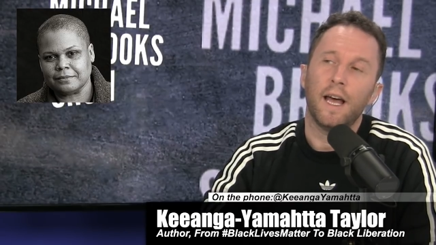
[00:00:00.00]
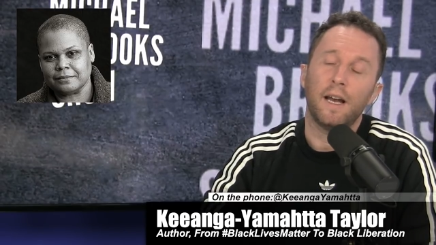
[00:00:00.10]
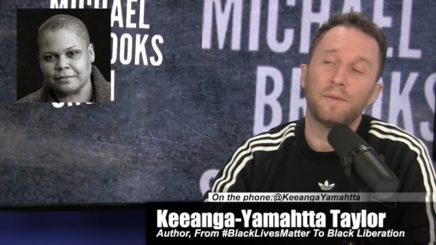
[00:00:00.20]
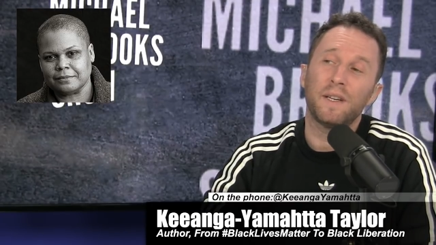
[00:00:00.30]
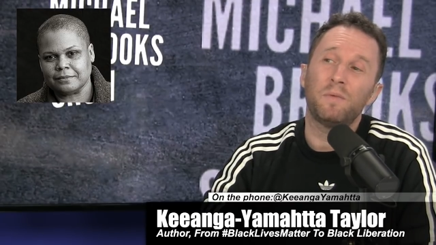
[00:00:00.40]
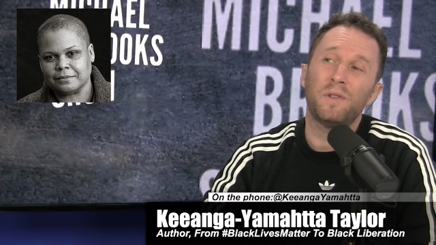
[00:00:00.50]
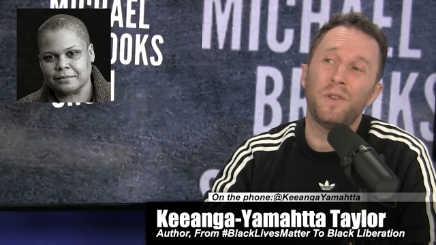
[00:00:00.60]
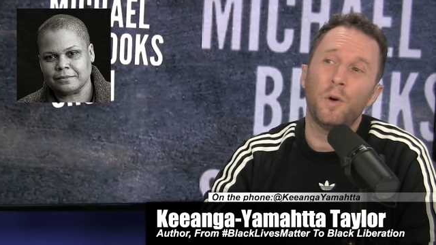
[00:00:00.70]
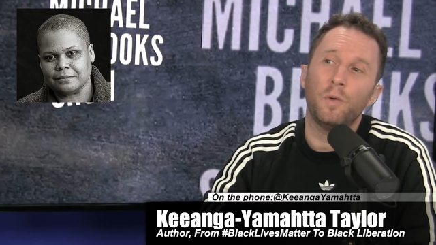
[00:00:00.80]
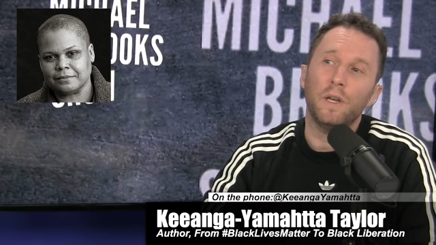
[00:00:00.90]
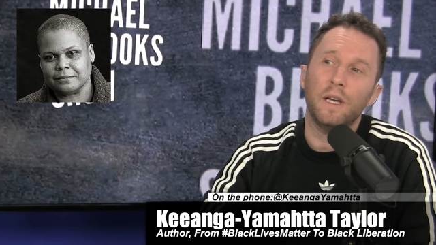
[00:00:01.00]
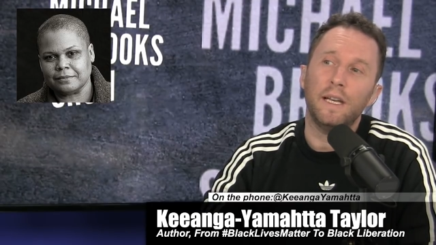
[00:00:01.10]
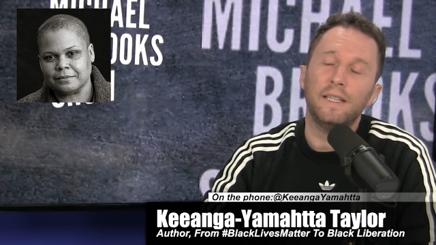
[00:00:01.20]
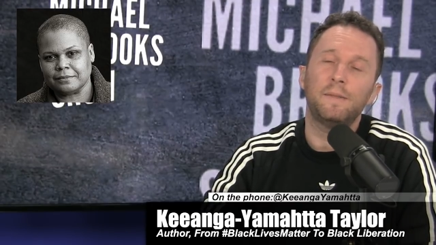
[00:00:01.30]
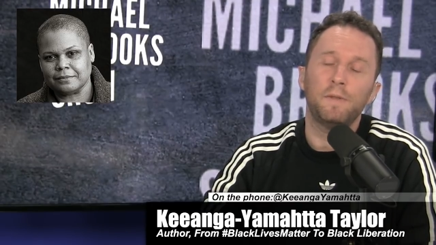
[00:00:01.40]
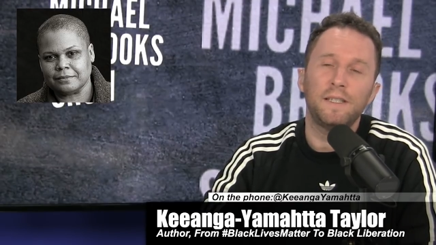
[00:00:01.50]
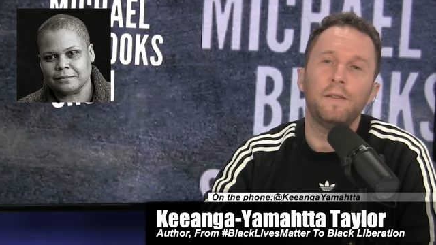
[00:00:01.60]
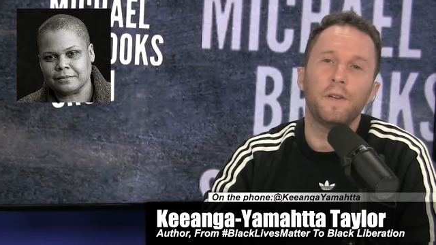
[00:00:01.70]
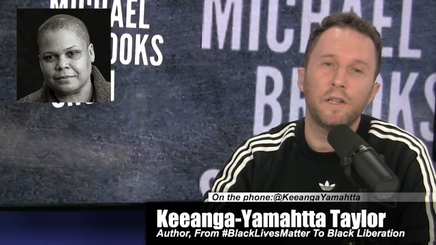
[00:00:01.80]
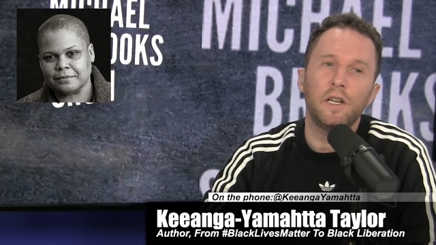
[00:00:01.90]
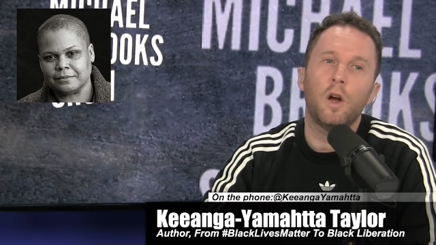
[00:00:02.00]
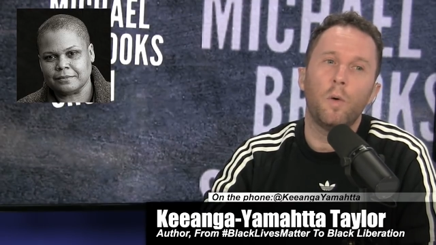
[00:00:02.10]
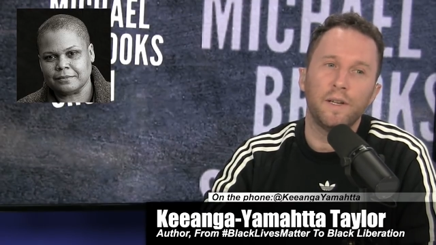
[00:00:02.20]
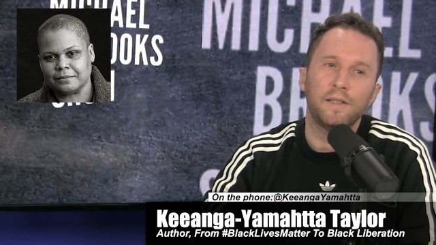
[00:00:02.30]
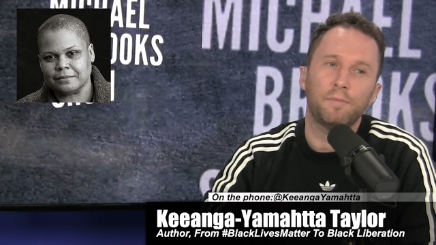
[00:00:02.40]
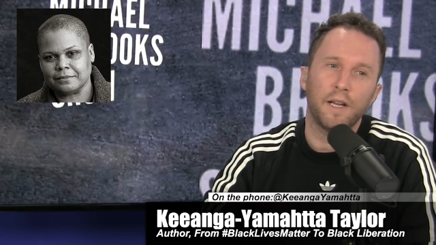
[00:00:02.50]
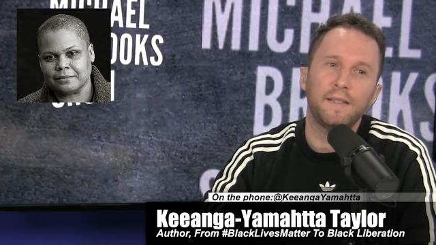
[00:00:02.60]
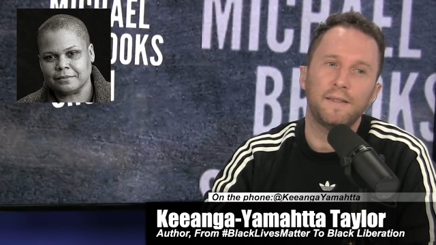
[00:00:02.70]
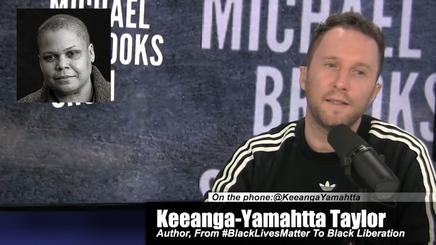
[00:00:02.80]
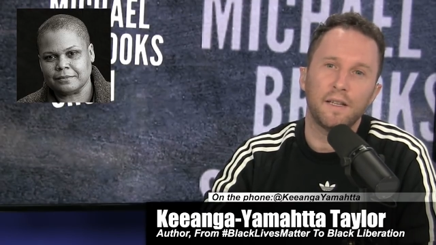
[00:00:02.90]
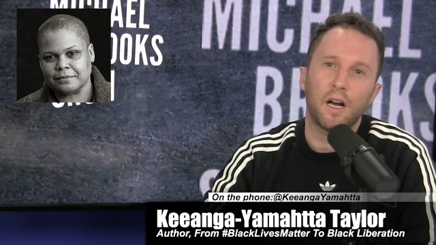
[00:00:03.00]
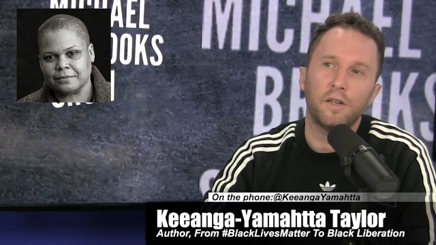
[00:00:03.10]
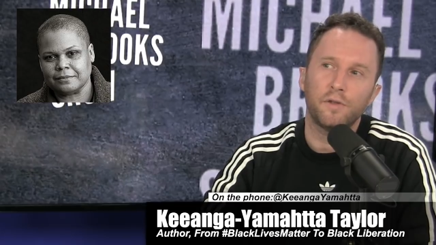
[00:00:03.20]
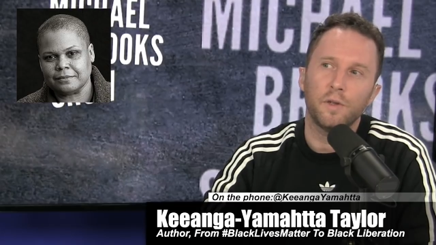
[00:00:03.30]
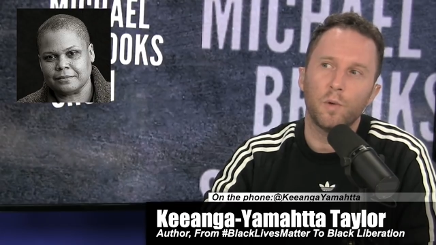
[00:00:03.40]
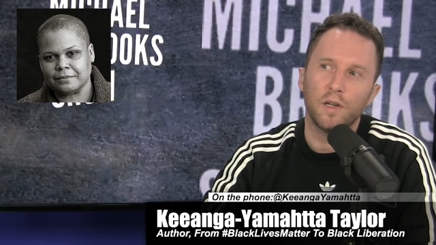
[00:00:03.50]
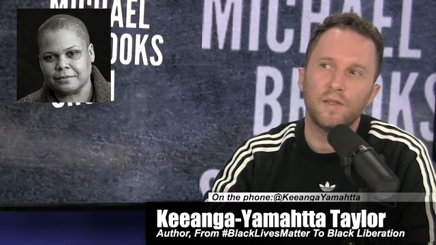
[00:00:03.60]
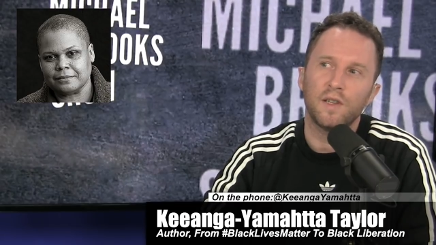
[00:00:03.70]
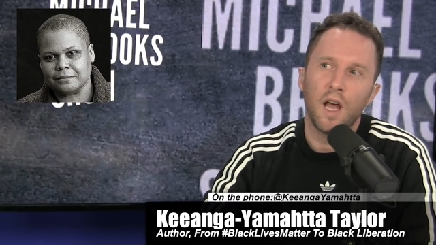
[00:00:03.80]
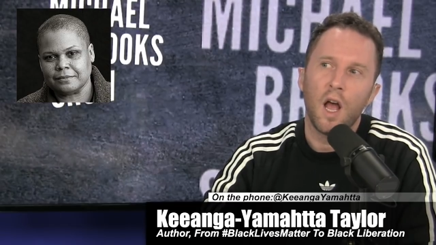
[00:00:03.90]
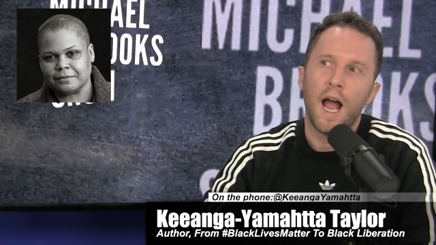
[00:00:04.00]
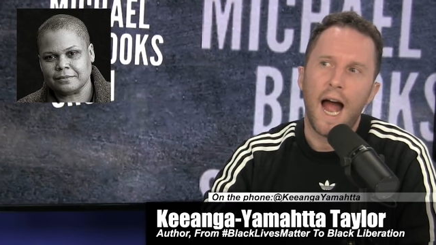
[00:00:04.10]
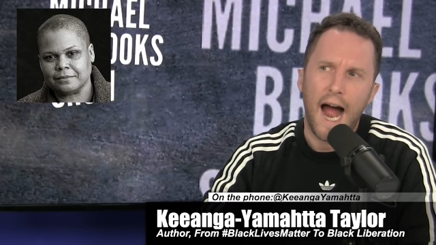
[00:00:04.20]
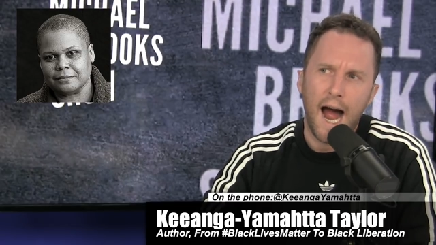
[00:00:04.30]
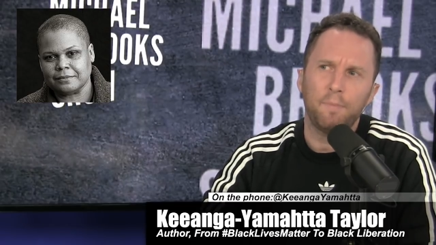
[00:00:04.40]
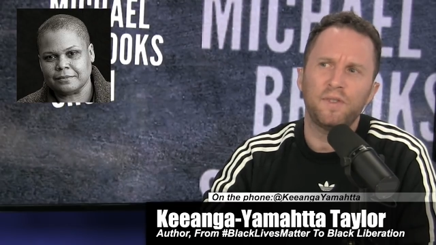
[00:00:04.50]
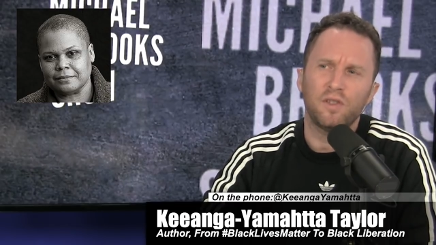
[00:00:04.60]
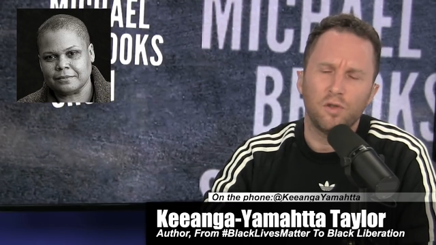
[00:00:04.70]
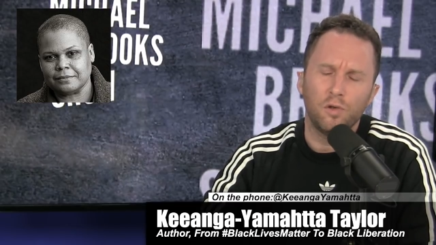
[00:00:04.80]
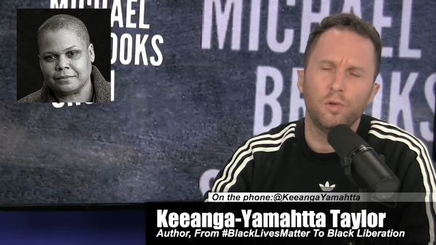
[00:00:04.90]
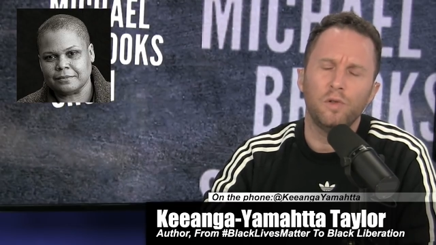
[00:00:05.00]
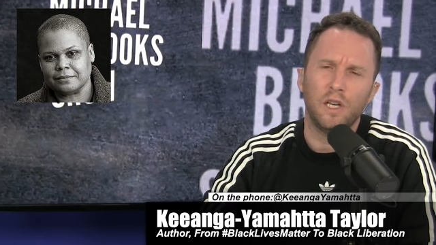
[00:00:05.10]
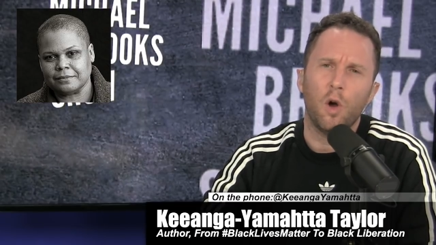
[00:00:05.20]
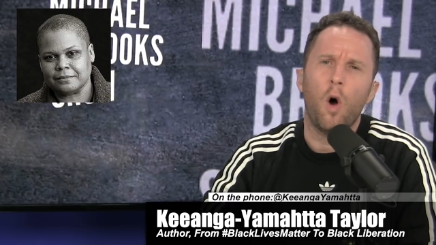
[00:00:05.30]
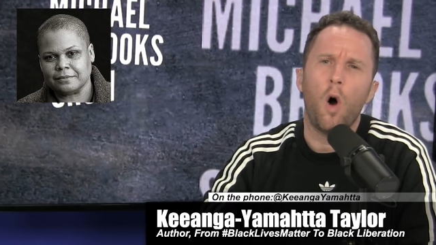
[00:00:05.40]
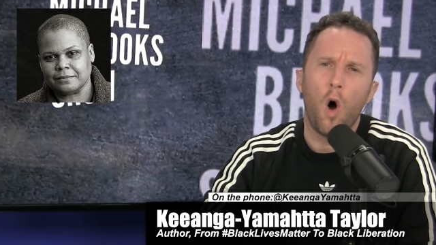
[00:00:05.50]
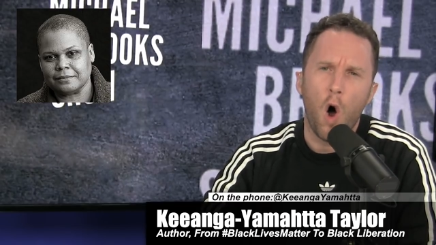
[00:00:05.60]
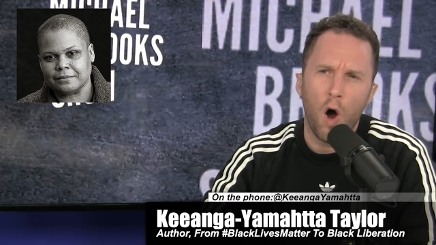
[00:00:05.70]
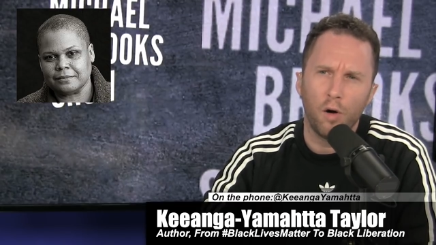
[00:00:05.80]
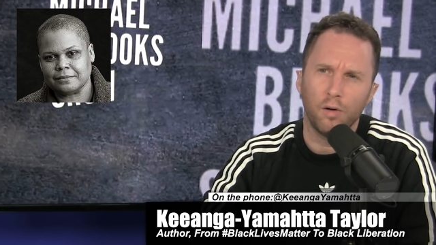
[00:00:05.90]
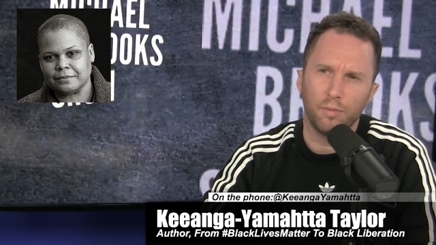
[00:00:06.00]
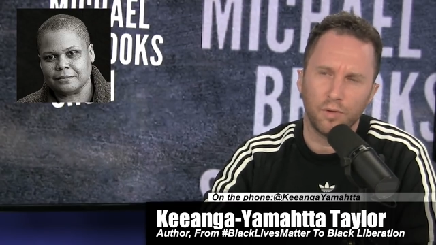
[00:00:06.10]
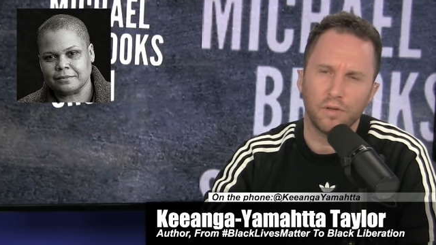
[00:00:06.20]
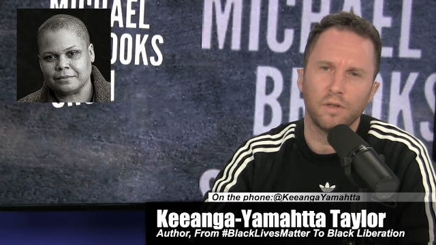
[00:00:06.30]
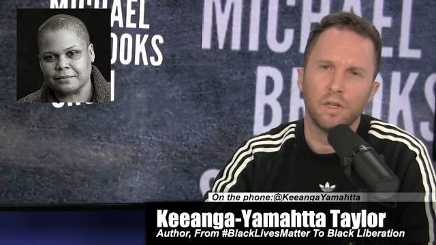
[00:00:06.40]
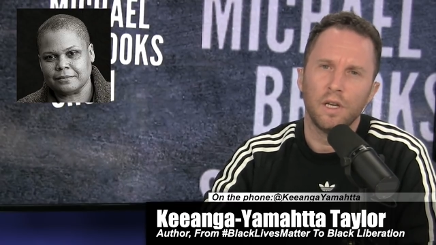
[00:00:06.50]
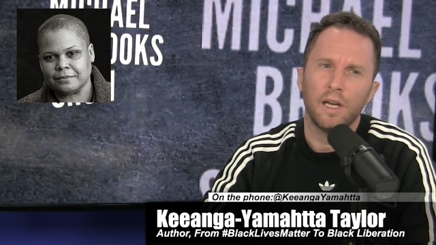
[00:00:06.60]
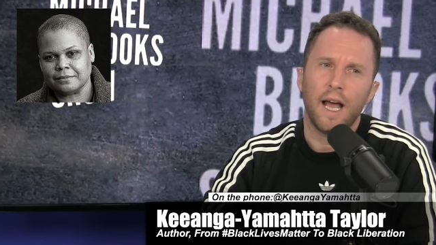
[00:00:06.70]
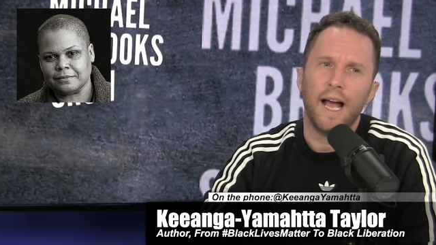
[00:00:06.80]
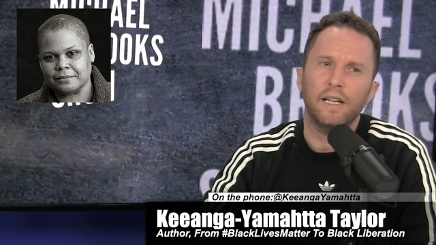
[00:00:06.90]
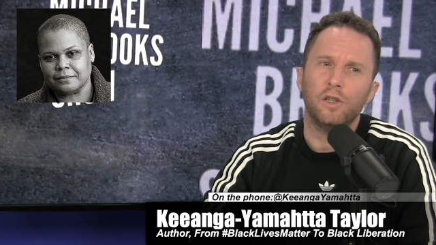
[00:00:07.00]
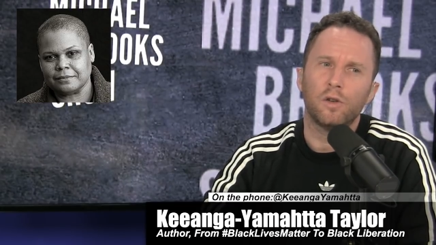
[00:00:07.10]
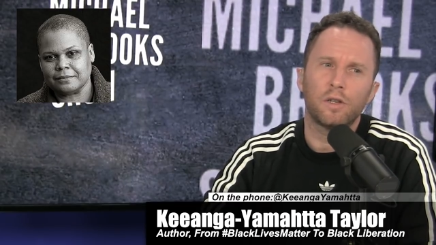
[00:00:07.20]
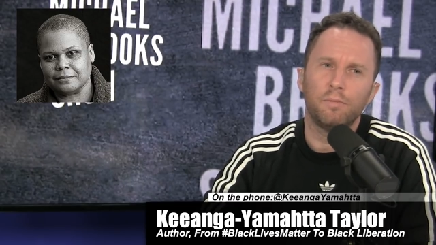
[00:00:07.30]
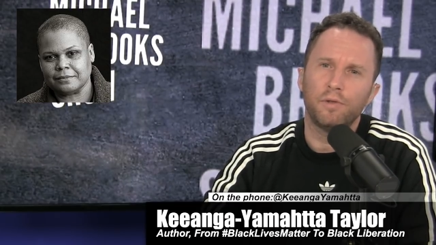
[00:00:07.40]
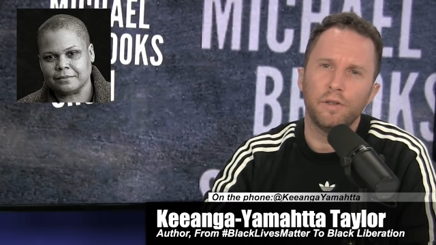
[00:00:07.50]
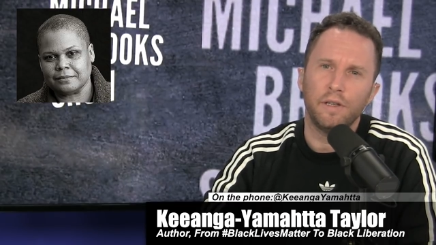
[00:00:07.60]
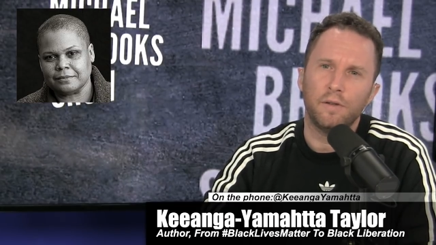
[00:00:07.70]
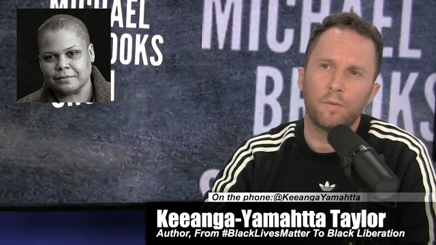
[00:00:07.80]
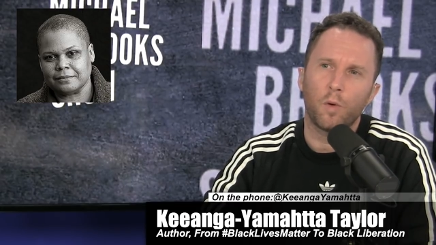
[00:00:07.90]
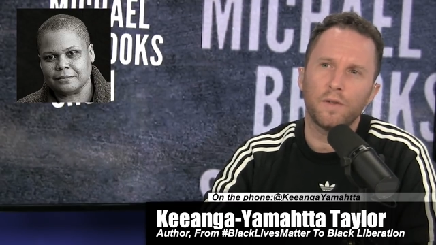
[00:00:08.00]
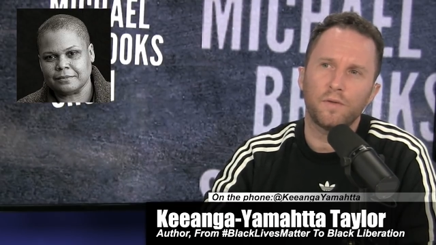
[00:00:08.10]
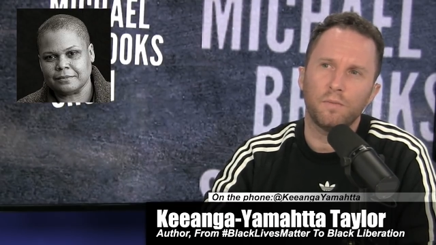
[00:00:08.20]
Speaker 1: And I was like, well, no, he's specifically going to places in the country where it's absolutely horrible. And you're completely divorced